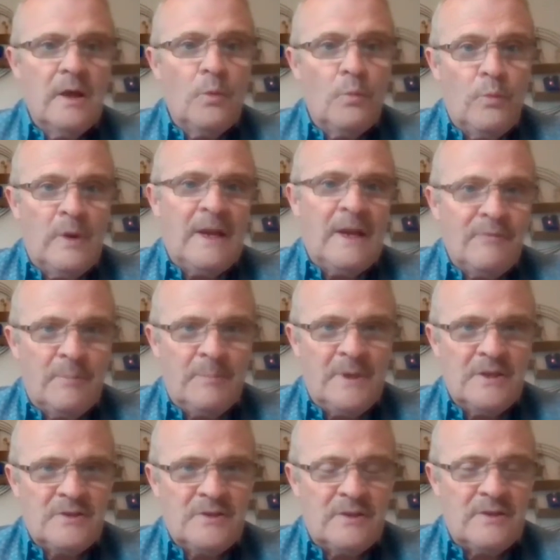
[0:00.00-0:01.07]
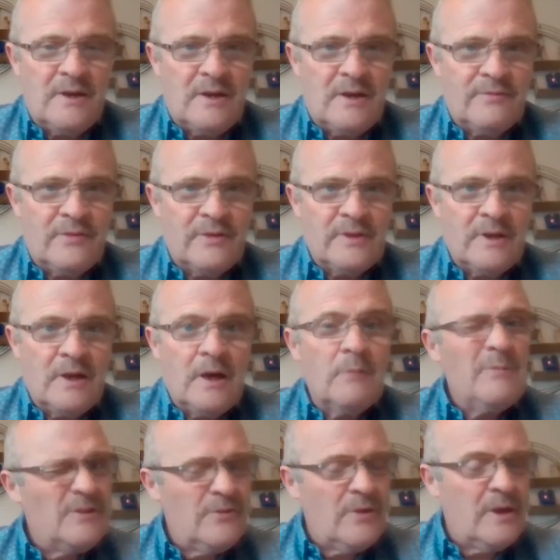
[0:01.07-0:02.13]
We'll have a bass guitar for you and
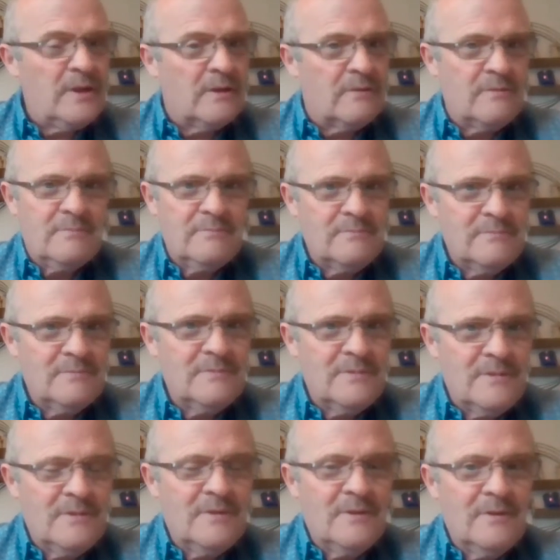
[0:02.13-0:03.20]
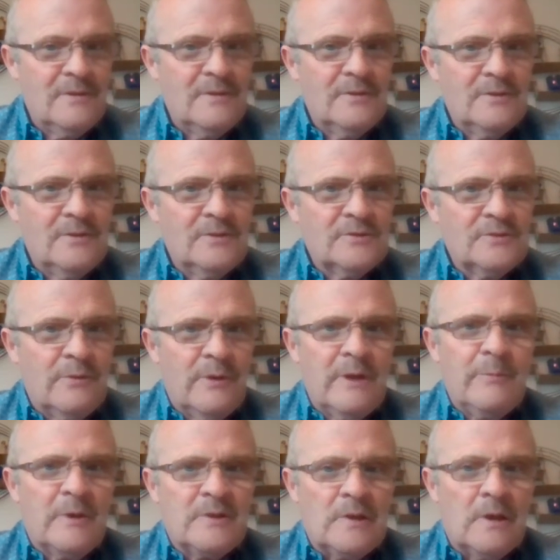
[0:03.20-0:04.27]
we'll try it. Mm-hmm. So I
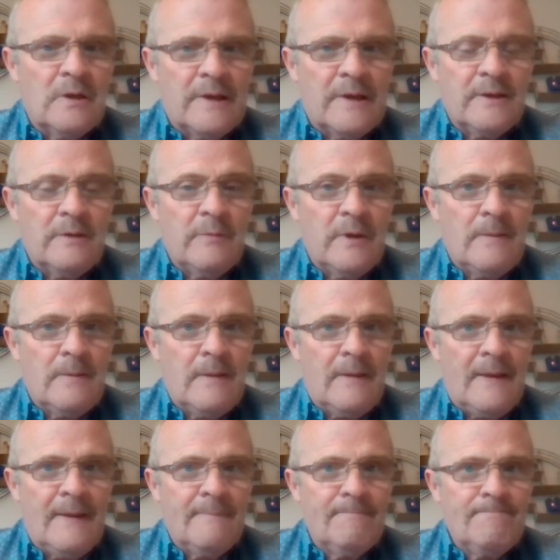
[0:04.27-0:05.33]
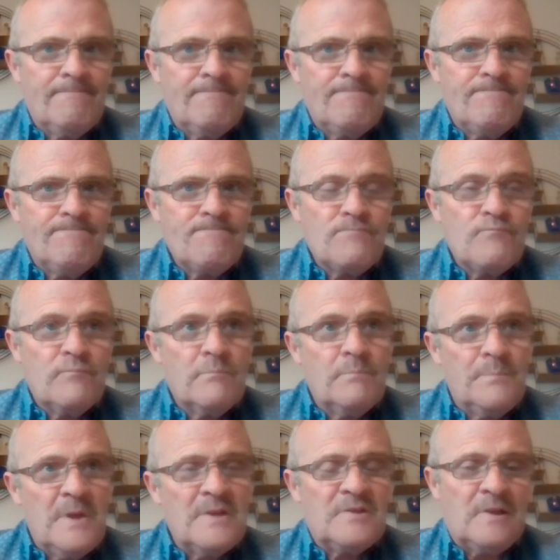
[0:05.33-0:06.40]
went along anyway, and
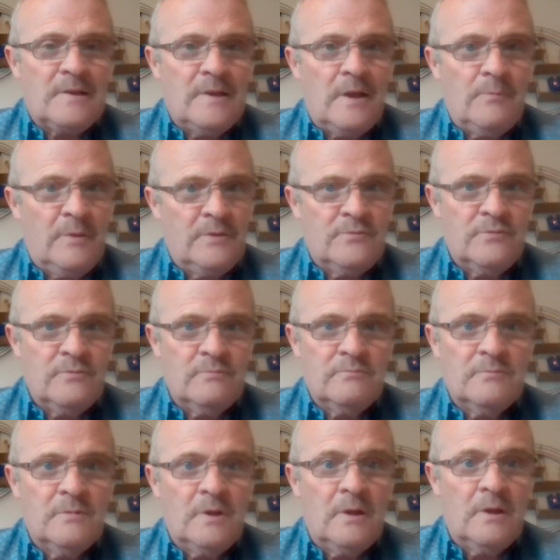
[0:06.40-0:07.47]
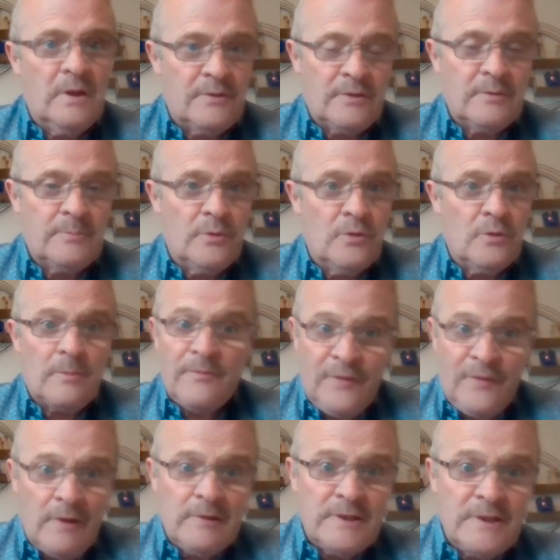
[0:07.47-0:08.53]
basically I went through a lot of the program,
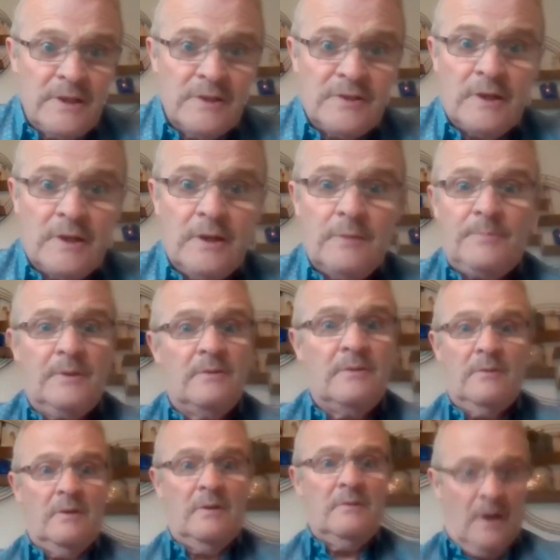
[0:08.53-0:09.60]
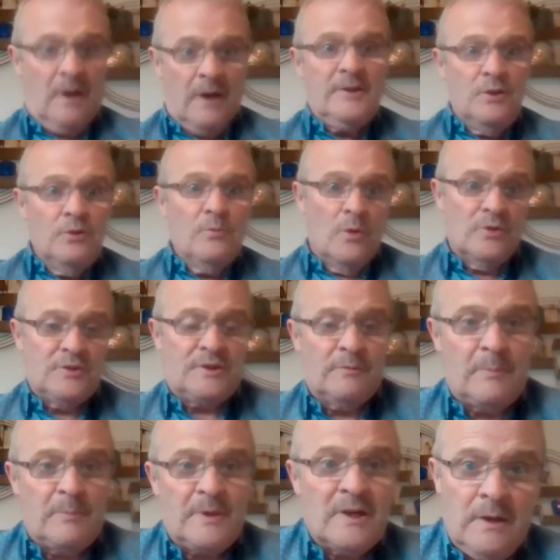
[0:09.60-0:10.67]
fairly easy. I knew most of
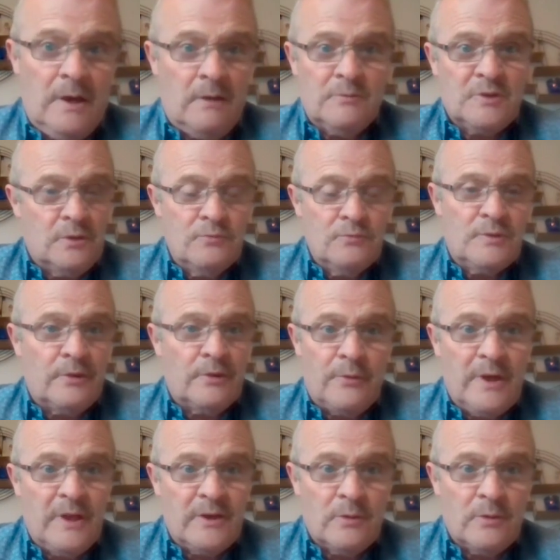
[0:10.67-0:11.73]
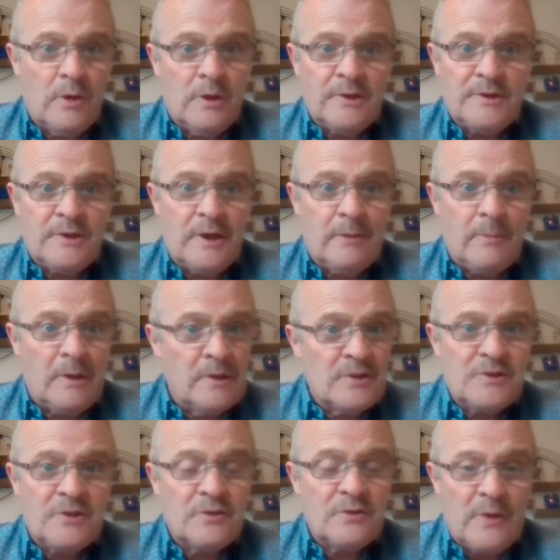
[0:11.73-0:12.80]
it because I was glued to the radio all the time and
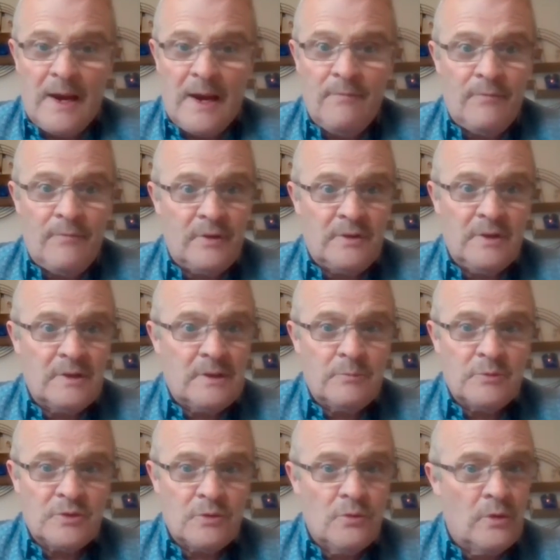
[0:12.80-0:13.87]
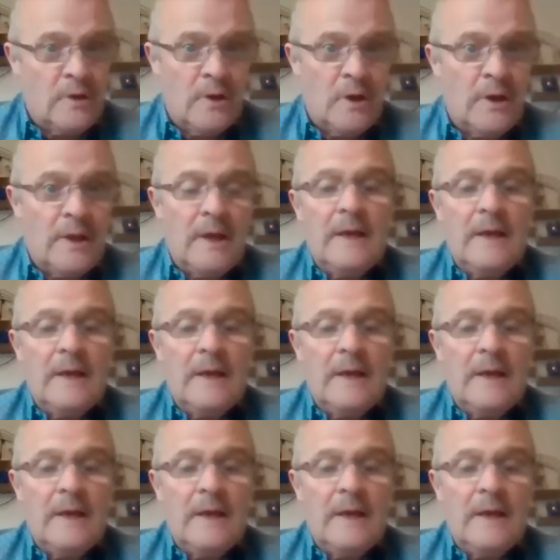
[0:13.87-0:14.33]
listening to everything that was going on.